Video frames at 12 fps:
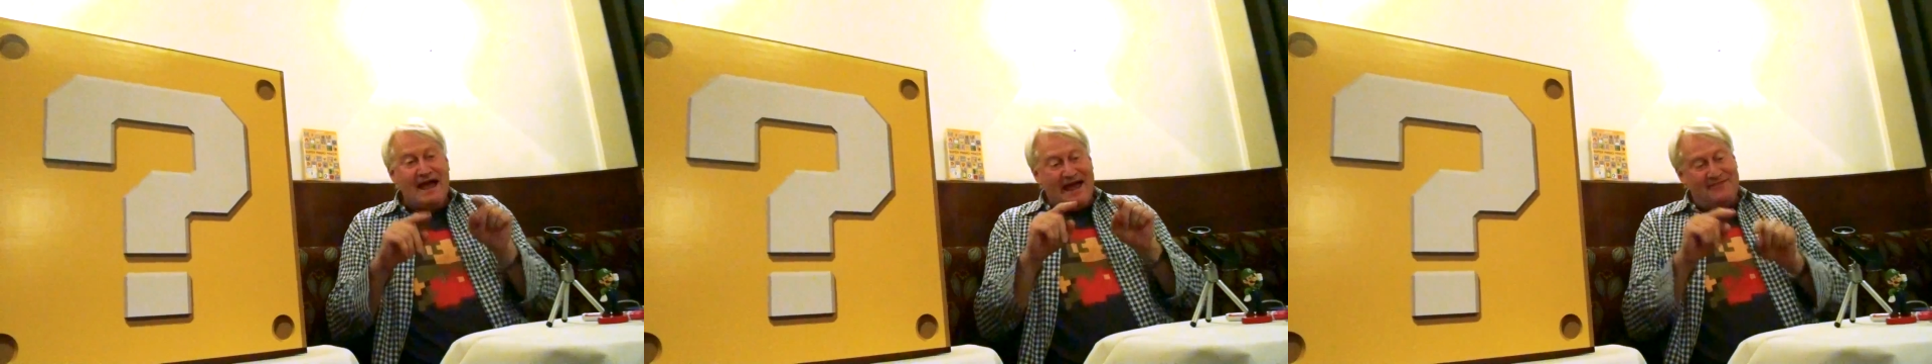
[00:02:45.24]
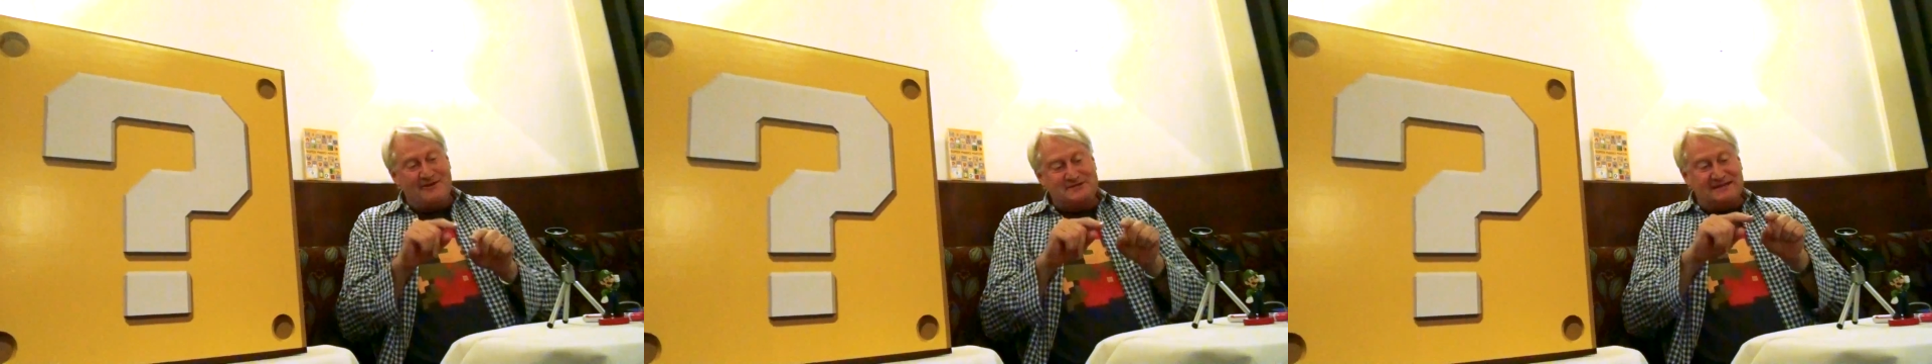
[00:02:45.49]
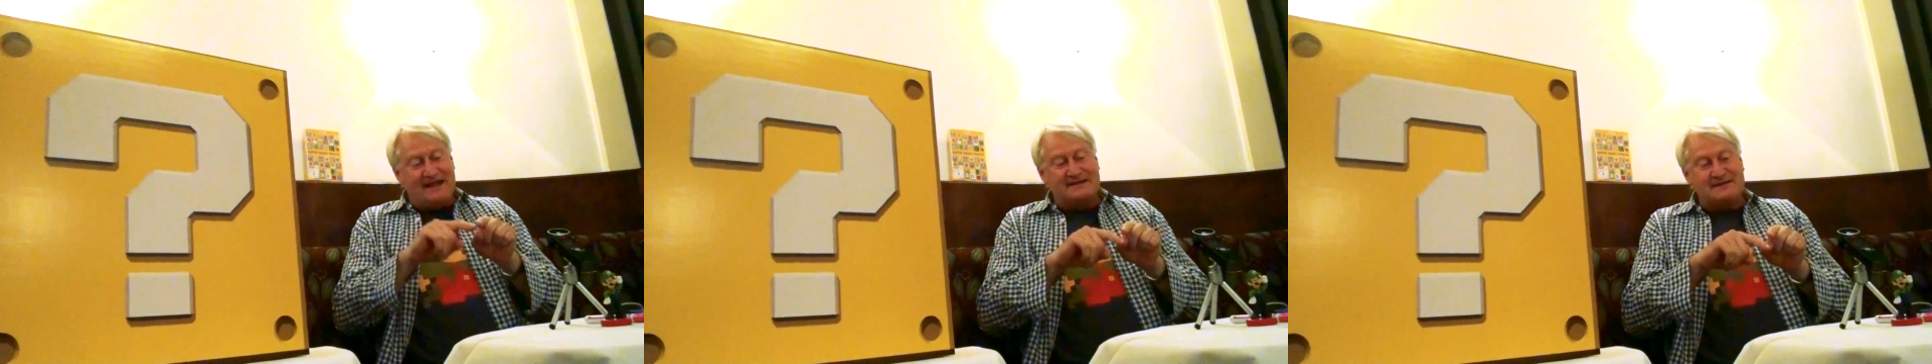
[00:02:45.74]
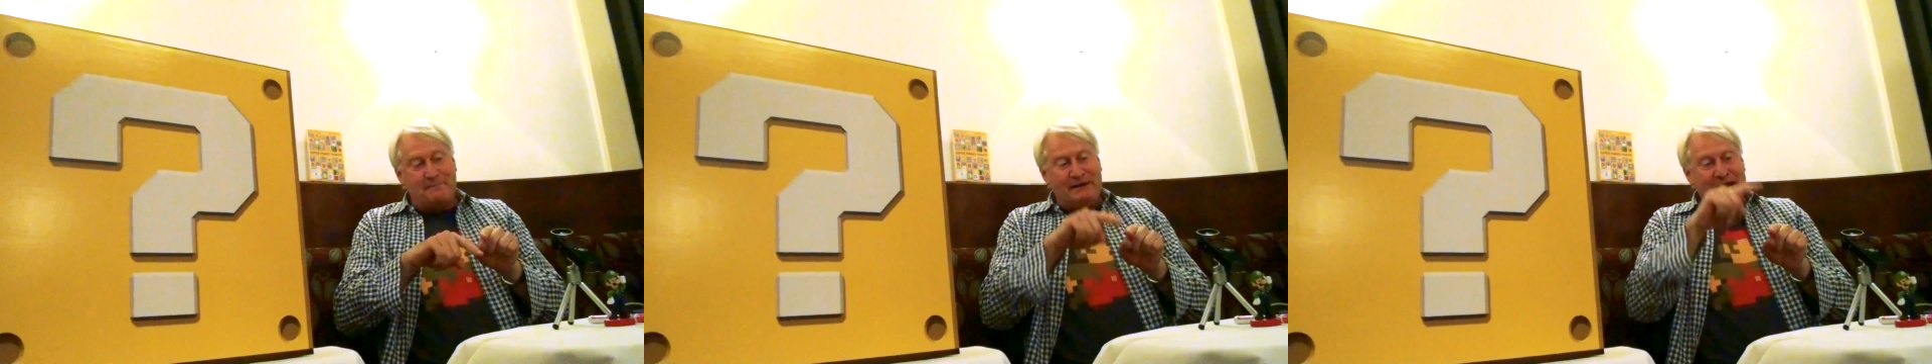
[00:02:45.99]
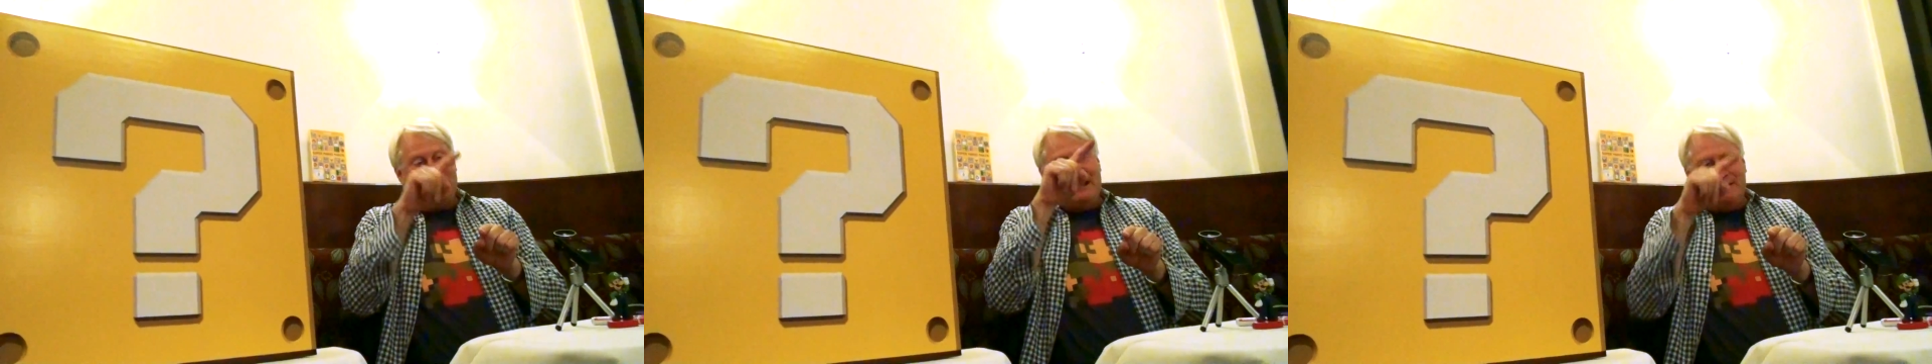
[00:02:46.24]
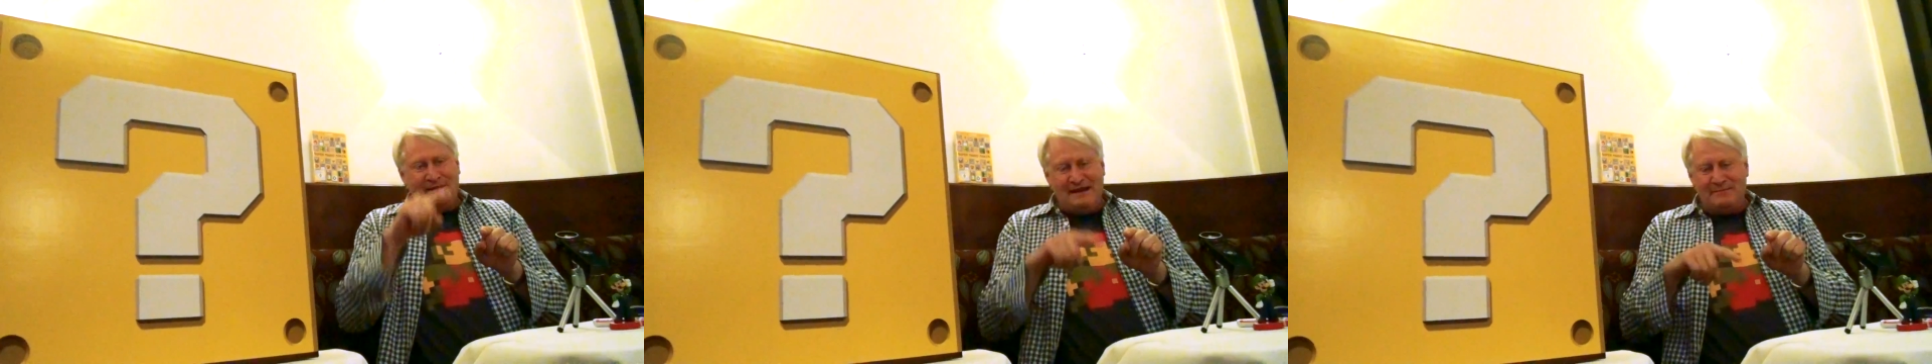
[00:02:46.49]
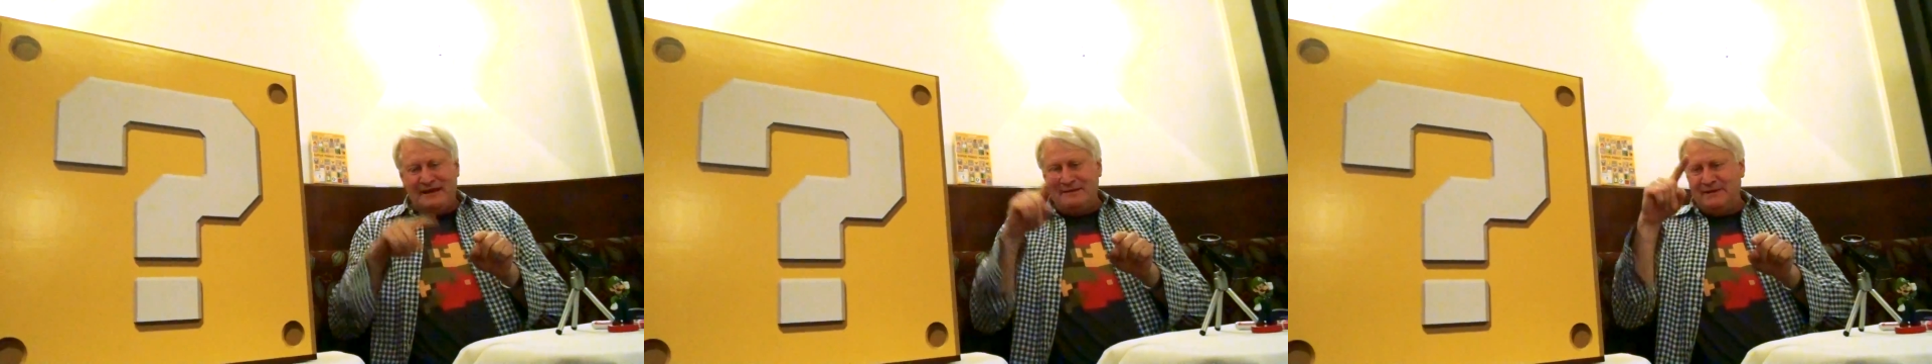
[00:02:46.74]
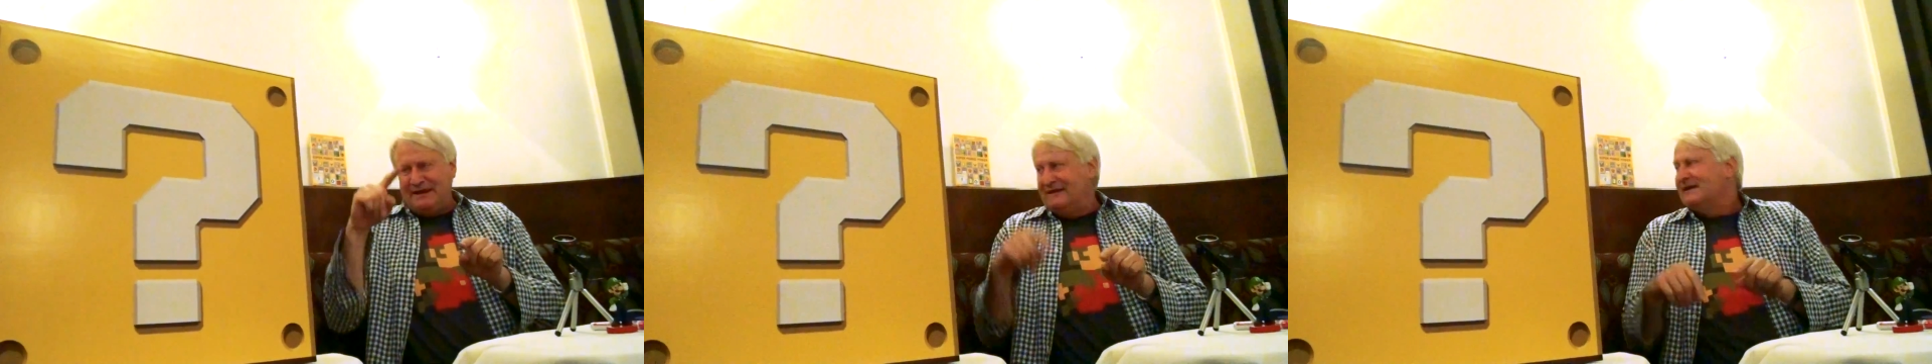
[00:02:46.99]
And there's lots of bidding, bidding, bidding, bidding,
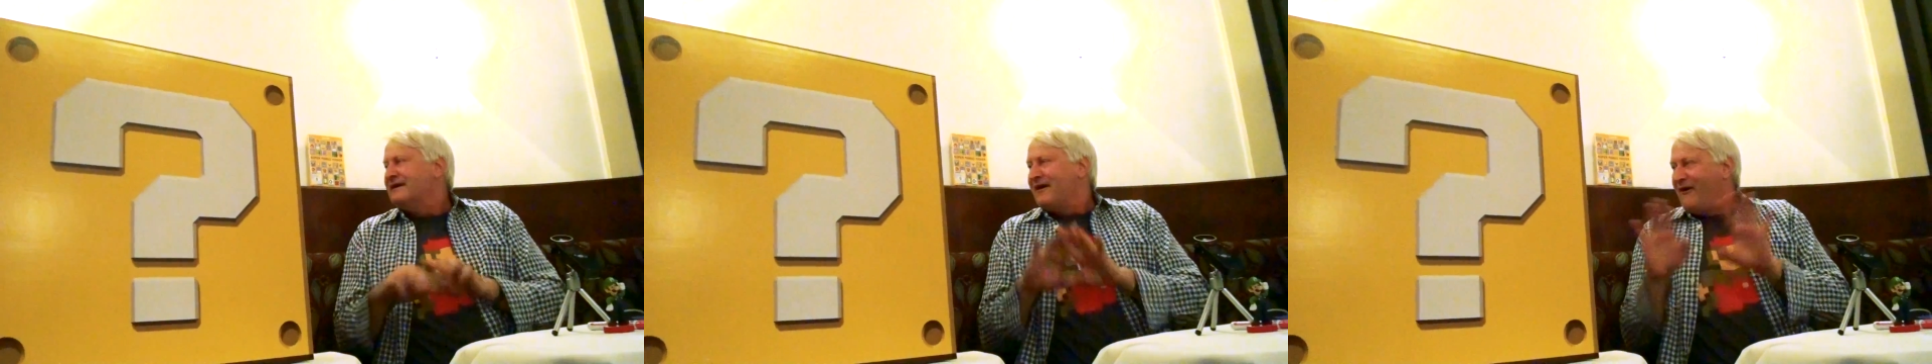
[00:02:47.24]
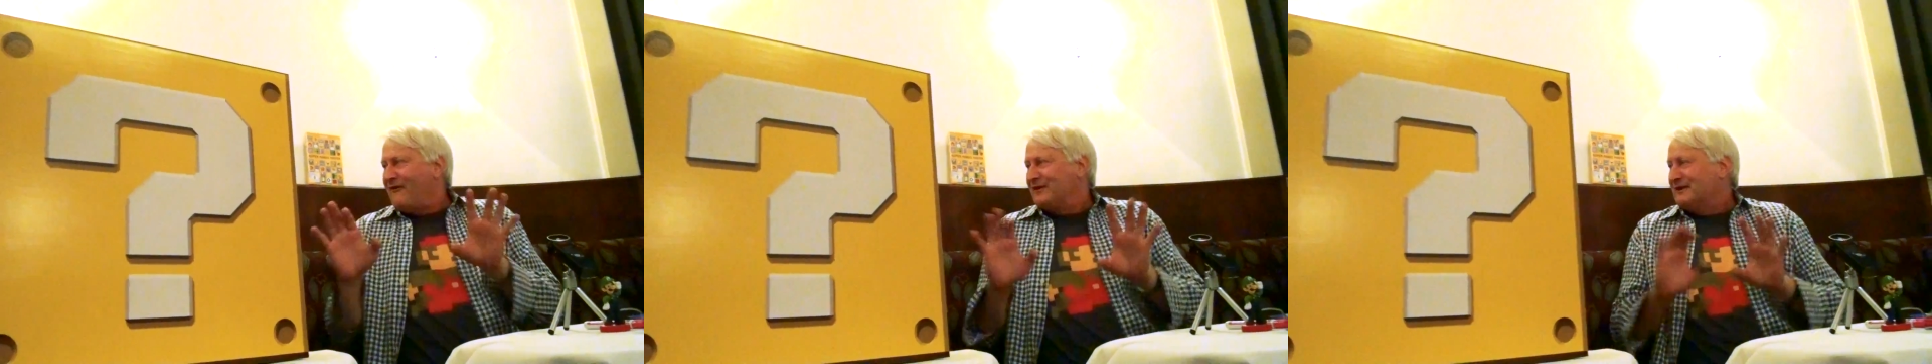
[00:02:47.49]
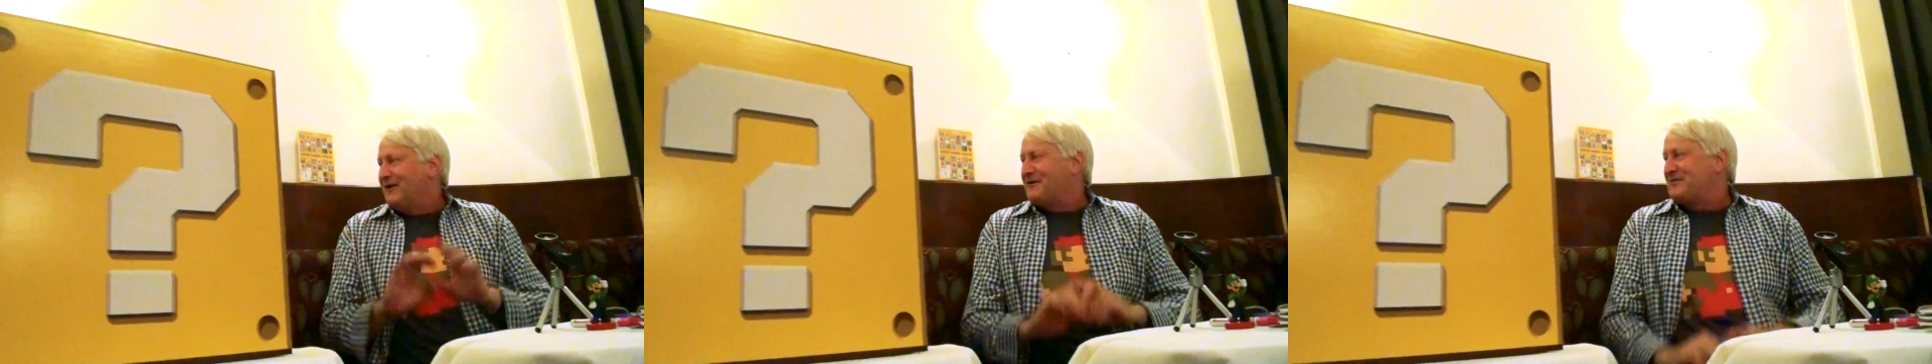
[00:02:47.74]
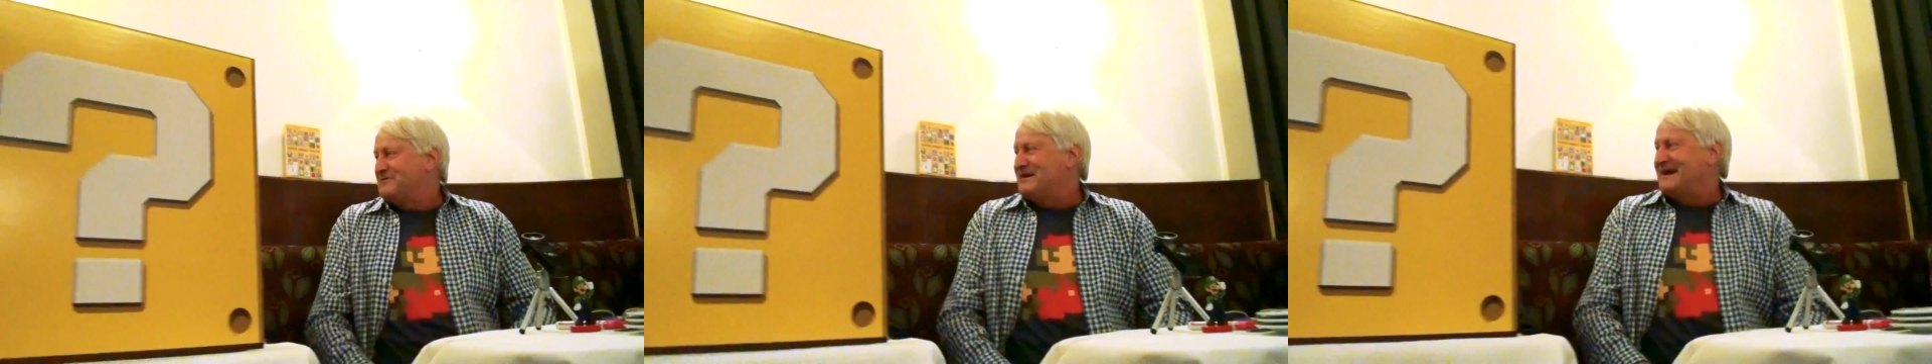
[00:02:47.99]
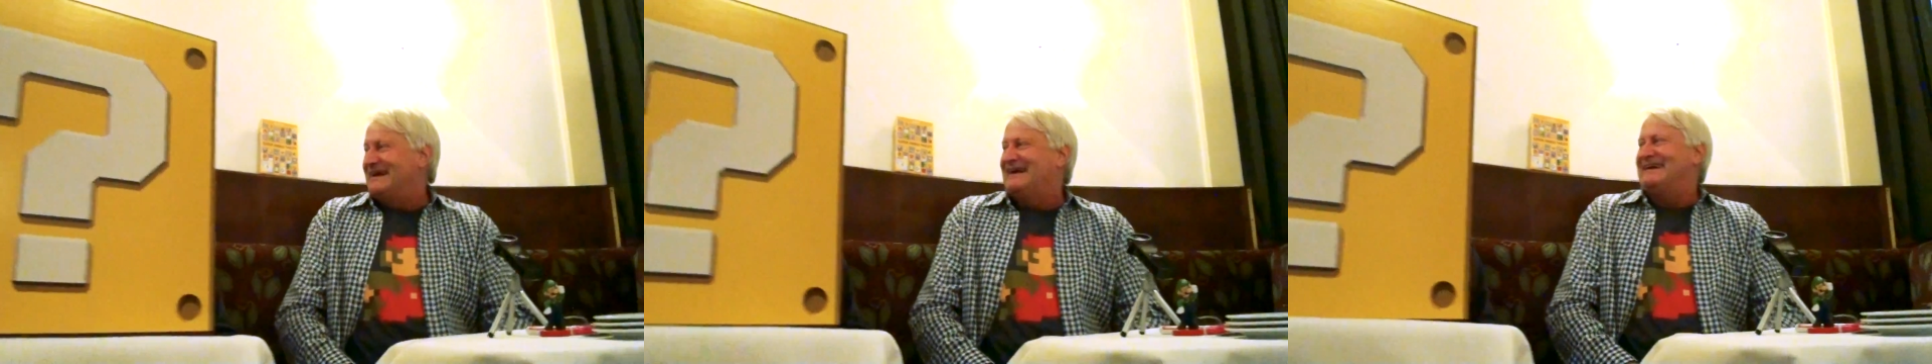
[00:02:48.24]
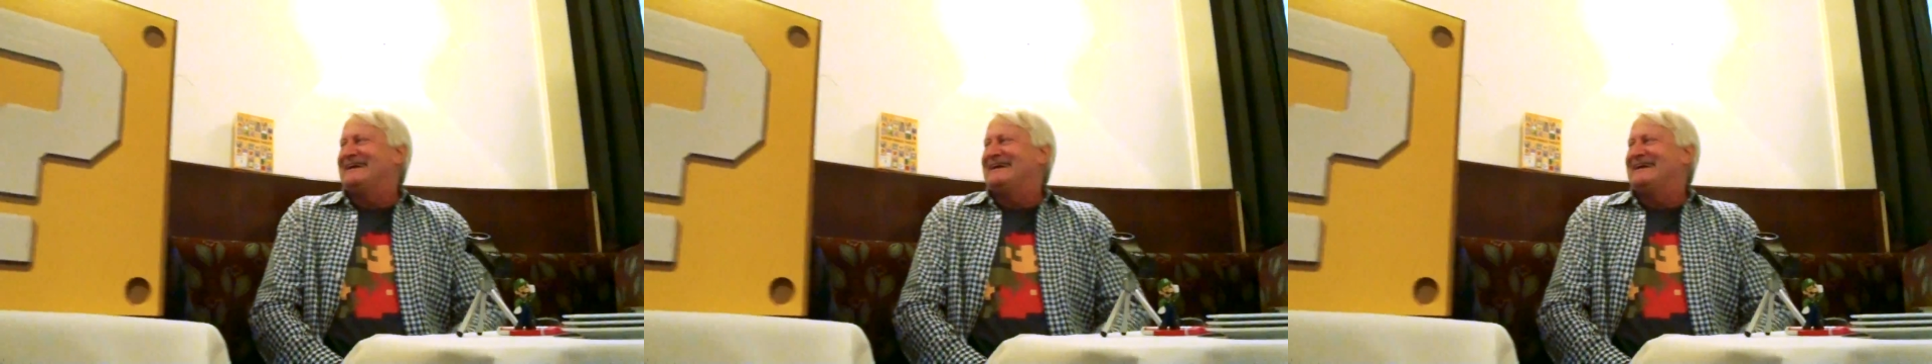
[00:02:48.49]
bidding all along the way.